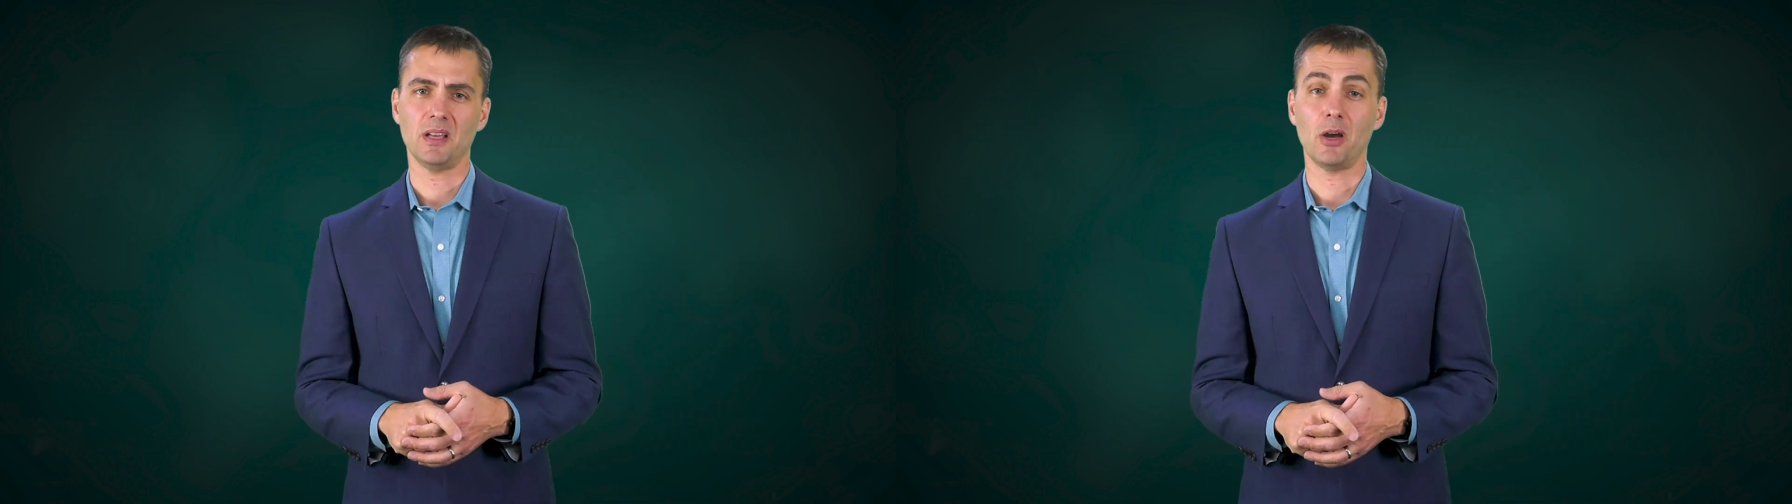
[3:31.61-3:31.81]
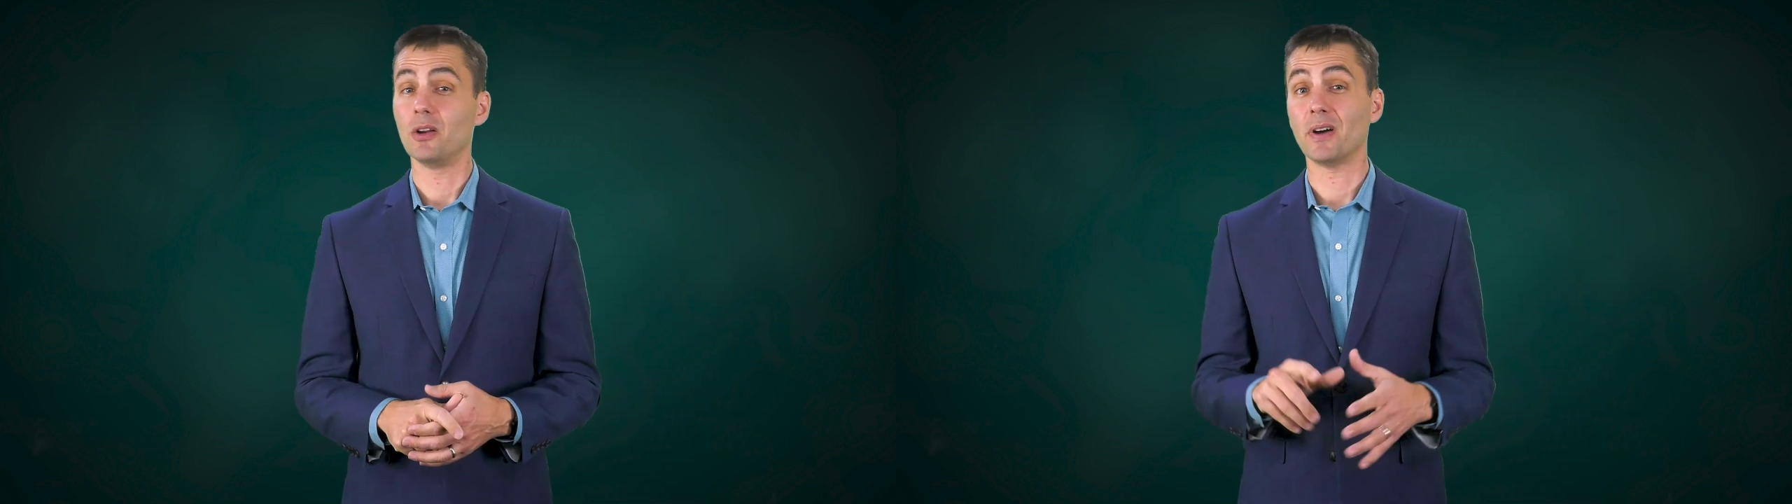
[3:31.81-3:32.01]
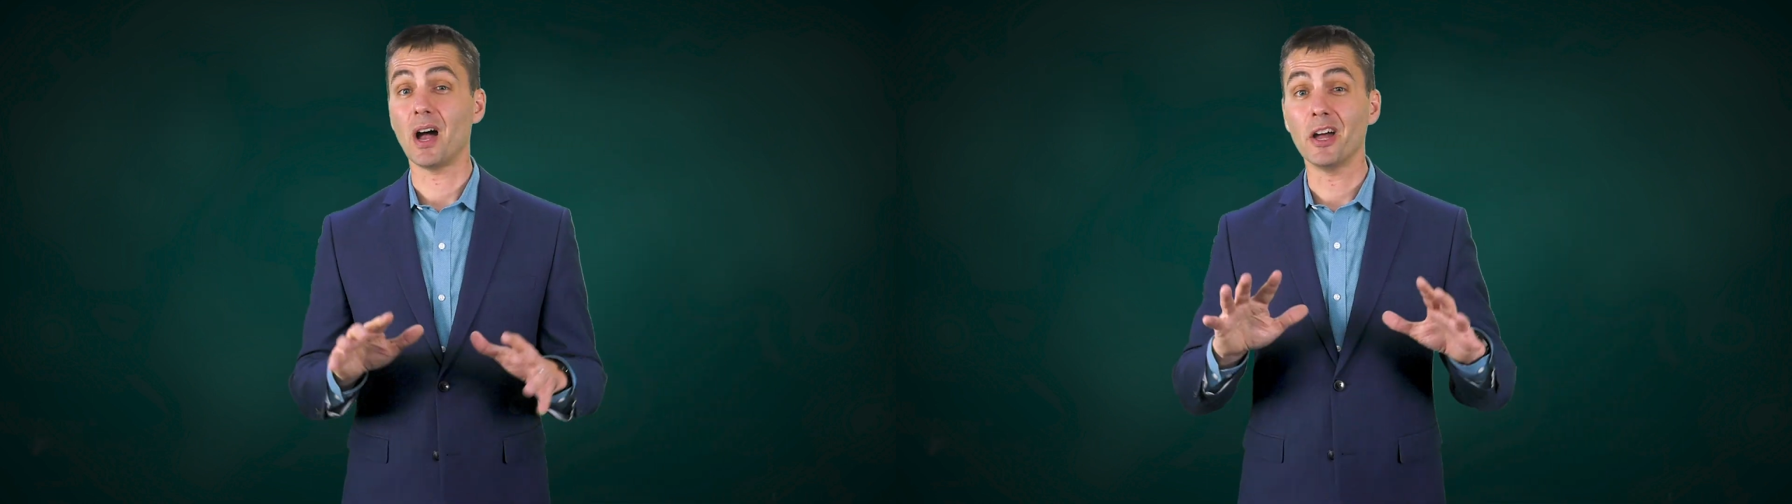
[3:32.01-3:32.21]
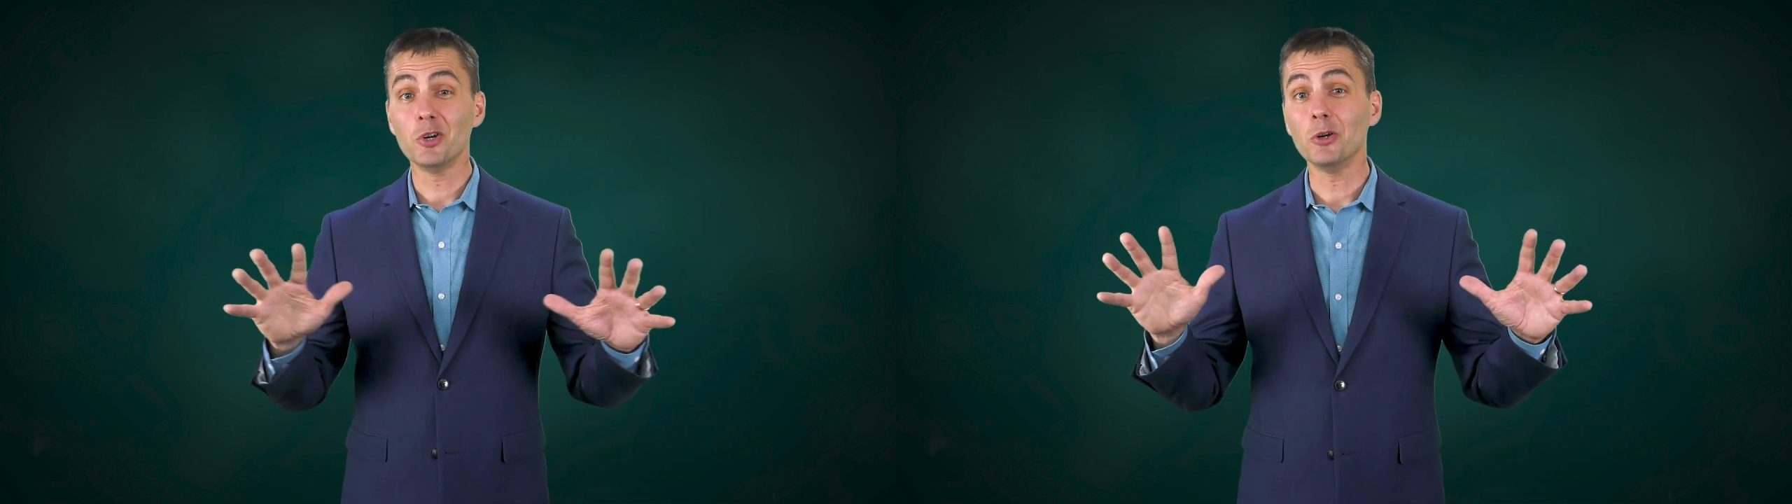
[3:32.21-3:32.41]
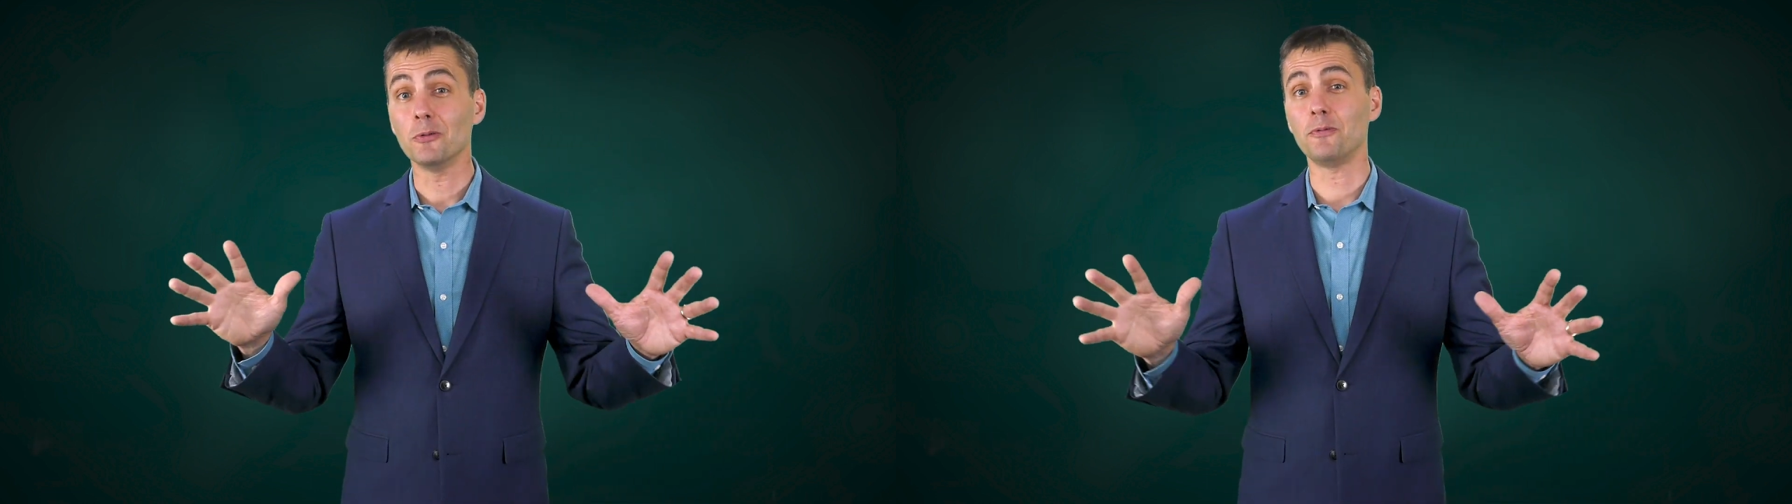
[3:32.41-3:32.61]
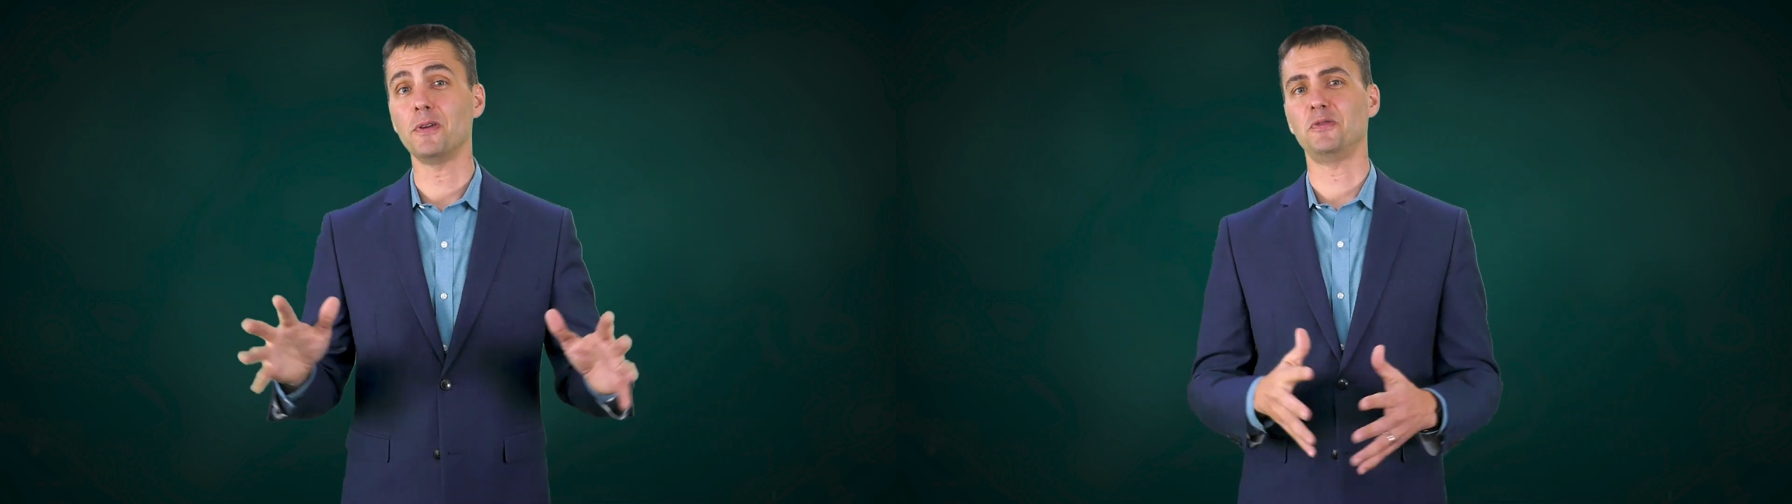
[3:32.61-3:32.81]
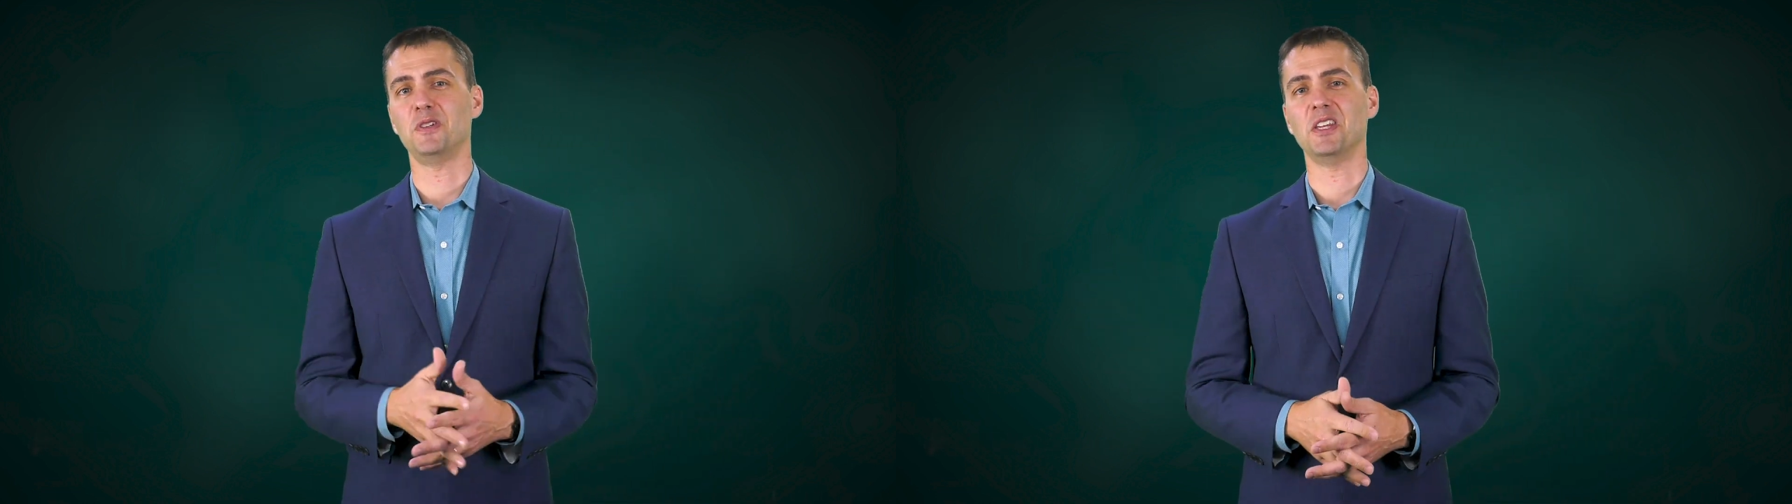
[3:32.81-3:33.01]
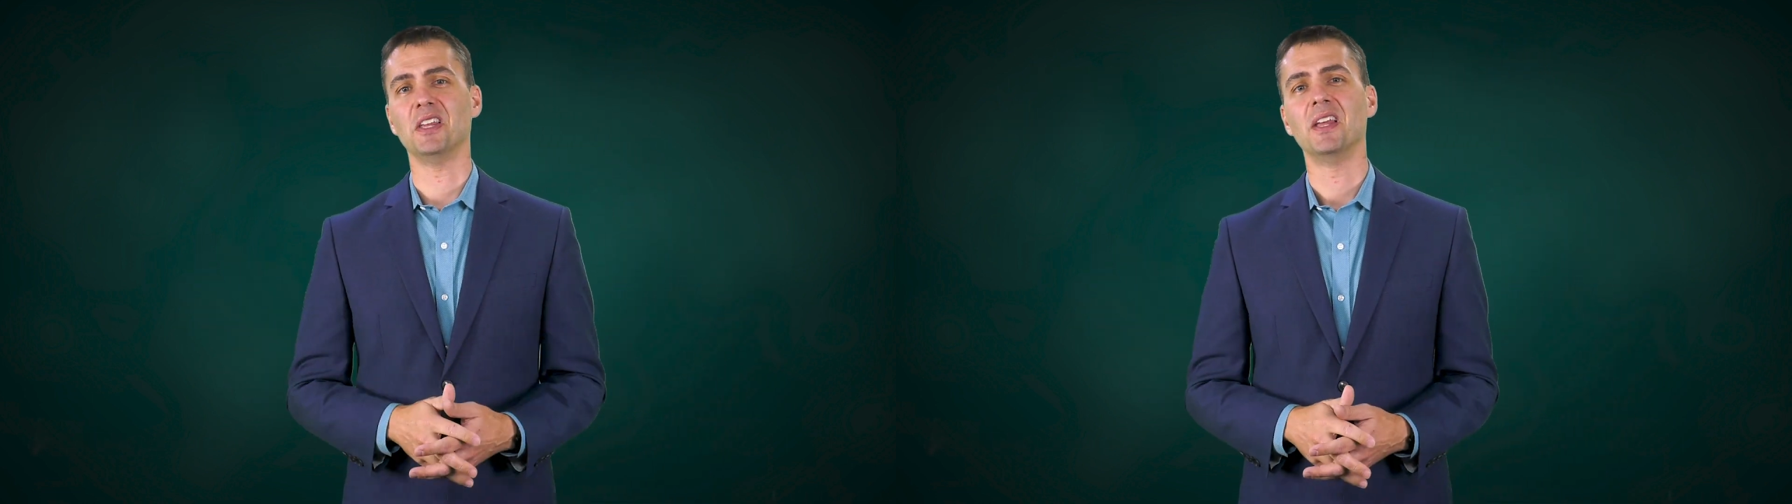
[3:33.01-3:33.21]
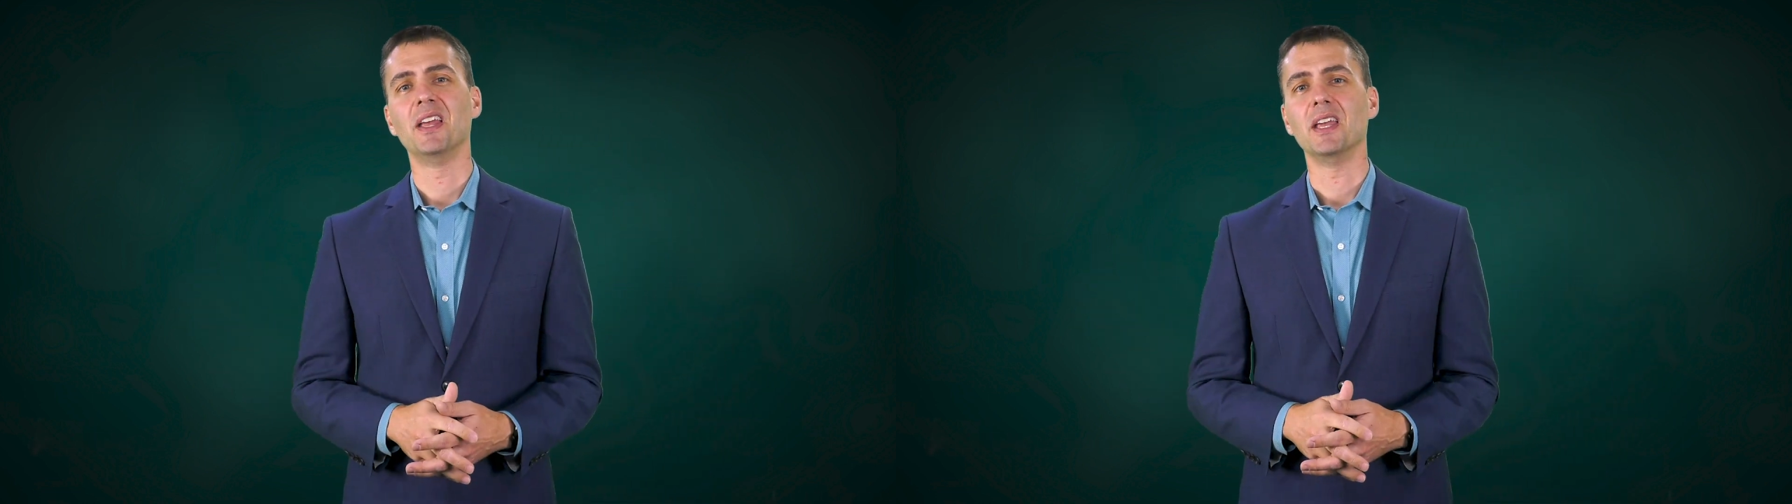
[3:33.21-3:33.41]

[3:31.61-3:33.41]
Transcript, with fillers: out of 150